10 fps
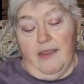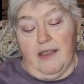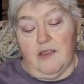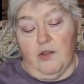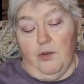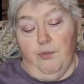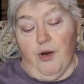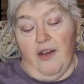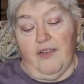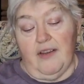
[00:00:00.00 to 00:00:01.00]
that sold
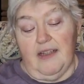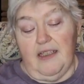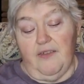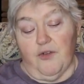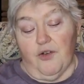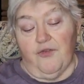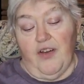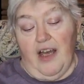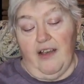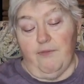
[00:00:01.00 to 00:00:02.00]
privately for
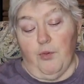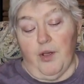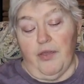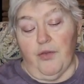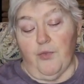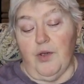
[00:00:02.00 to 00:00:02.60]
5.3